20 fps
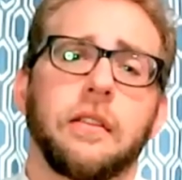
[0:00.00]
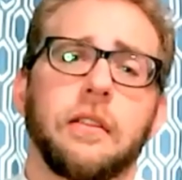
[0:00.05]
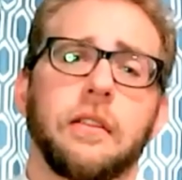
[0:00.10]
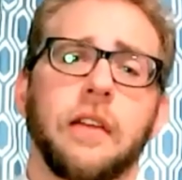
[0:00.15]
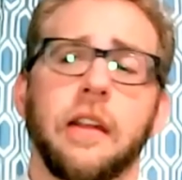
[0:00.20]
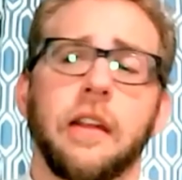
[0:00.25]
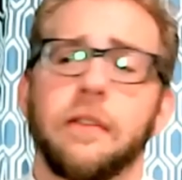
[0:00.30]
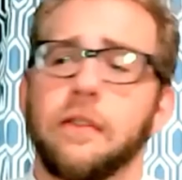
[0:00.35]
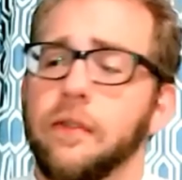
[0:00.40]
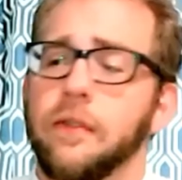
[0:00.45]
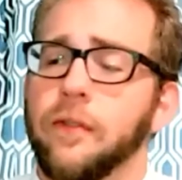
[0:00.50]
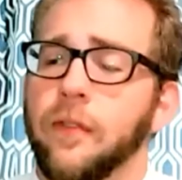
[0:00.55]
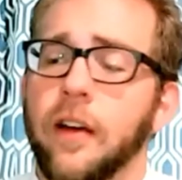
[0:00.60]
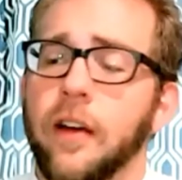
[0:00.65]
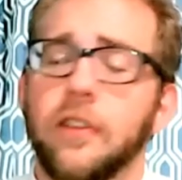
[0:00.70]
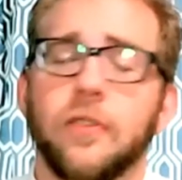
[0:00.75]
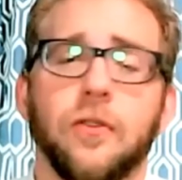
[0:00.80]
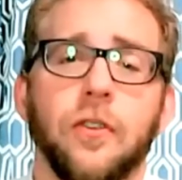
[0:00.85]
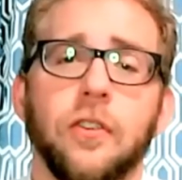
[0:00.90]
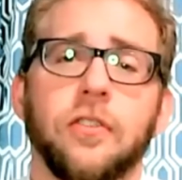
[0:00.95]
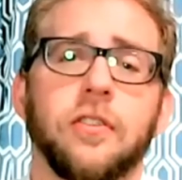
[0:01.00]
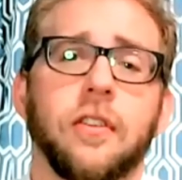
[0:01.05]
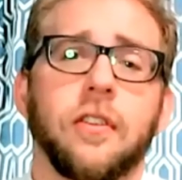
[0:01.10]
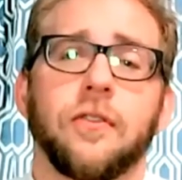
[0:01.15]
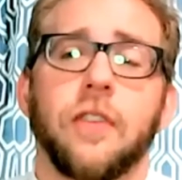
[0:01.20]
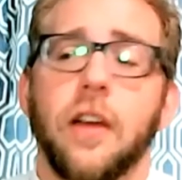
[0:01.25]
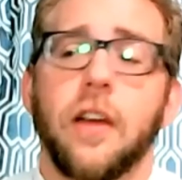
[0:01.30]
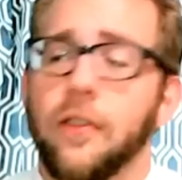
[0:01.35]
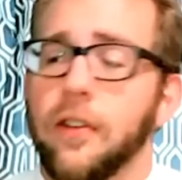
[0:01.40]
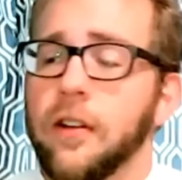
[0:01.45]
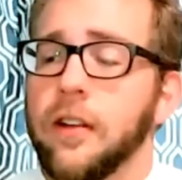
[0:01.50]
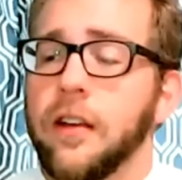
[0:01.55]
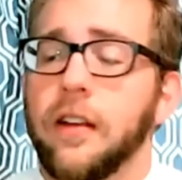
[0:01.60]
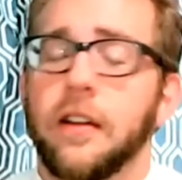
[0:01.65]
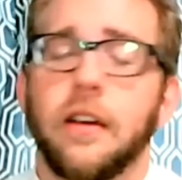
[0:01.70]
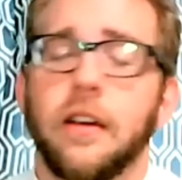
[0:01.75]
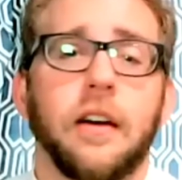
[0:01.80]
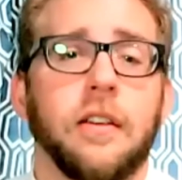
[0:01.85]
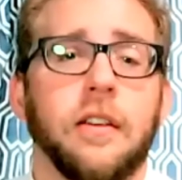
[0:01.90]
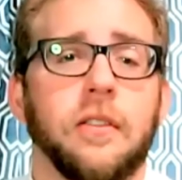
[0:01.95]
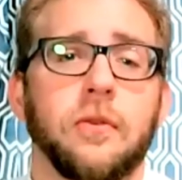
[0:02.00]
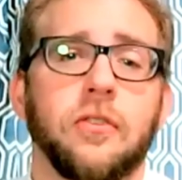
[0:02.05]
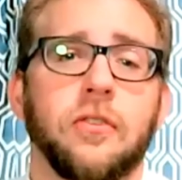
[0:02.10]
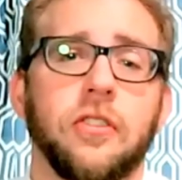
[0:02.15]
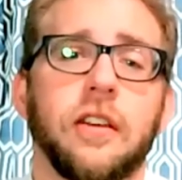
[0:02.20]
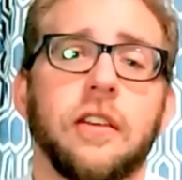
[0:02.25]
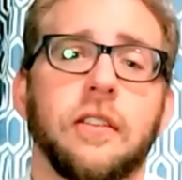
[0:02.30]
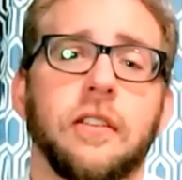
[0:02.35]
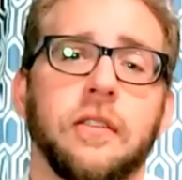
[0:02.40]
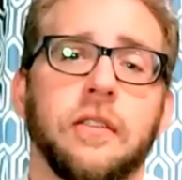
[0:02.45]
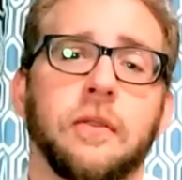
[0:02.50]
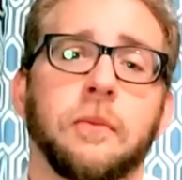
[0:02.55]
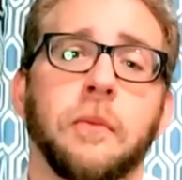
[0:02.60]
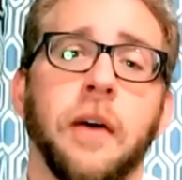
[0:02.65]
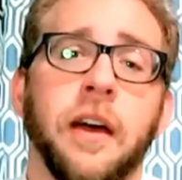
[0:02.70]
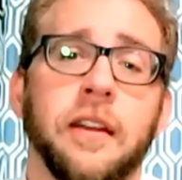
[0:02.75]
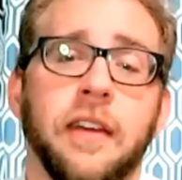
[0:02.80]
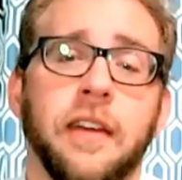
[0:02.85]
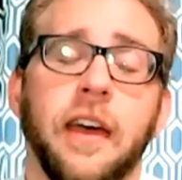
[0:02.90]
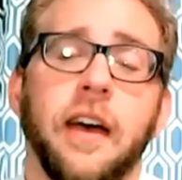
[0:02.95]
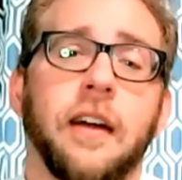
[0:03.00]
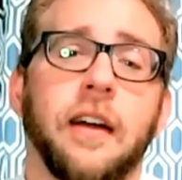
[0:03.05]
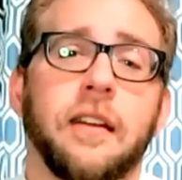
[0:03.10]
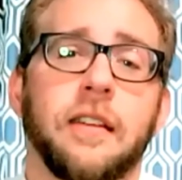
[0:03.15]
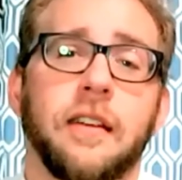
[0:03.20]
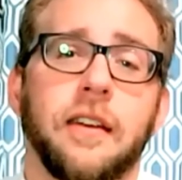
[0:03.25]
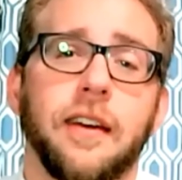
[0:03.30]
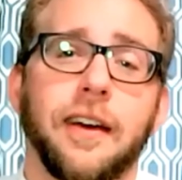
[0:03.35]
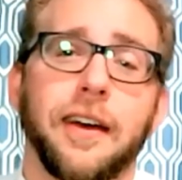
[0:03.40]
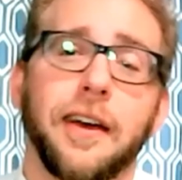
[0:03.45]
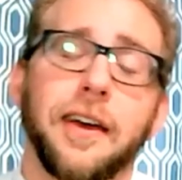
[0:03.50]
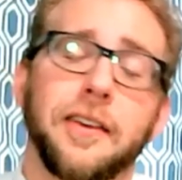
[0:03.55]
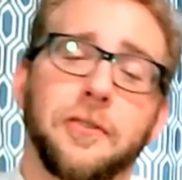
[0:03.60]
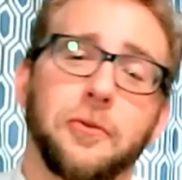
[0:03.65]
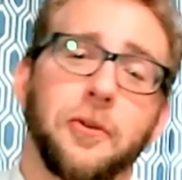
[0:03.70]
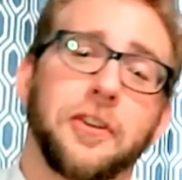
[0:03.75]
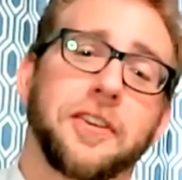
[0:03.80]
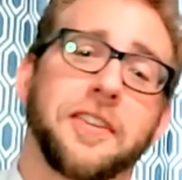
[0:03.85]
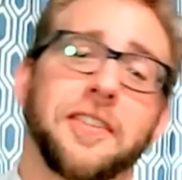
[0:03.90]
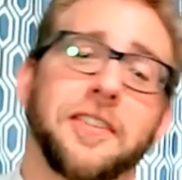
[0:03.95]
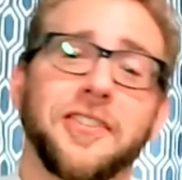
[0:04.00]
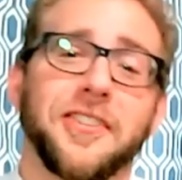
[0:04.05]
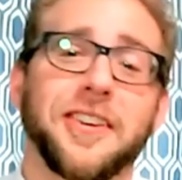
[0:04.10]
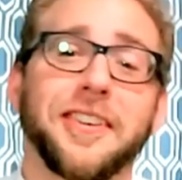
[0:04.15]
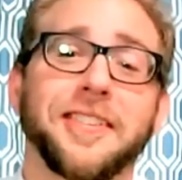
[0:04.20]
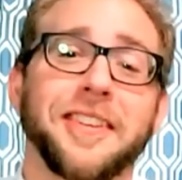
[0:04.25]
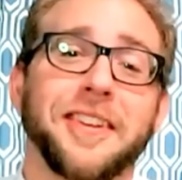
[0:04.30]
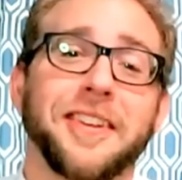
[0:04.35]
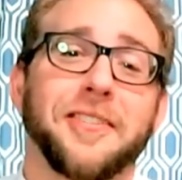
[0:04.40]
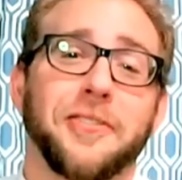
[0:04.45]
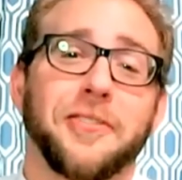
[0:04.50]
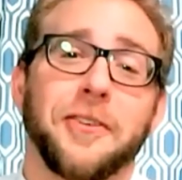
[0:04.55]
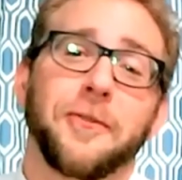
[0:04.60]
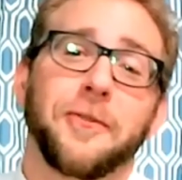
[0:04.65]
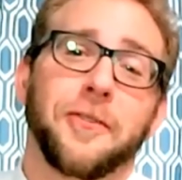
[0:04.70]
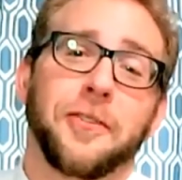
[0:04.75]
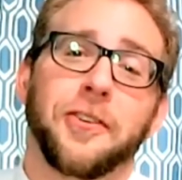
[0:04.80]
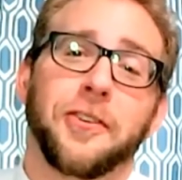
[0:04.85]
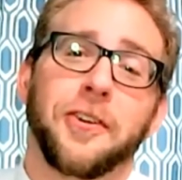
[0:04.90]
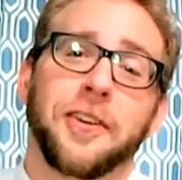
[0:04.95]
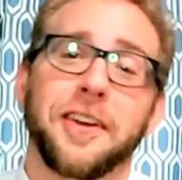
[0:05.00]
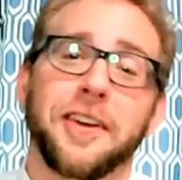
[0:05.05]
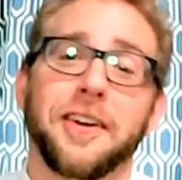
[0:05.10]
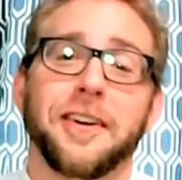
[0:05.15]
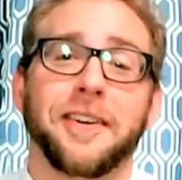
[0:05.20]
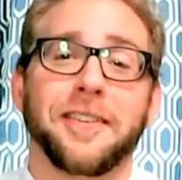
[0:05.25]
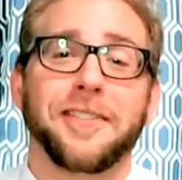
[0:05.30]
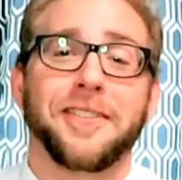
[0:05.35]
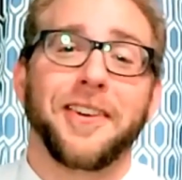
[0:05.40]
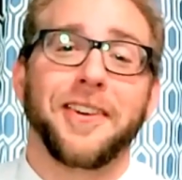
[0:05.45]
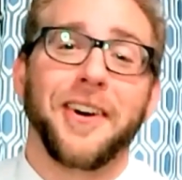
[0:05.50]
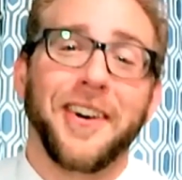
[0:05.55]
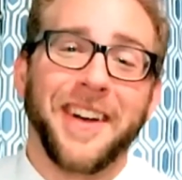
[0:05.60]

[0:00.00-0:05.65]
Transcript: And vice versa, if you ever need some cheese. My dad has worked in the cheese industry for 30 years. So.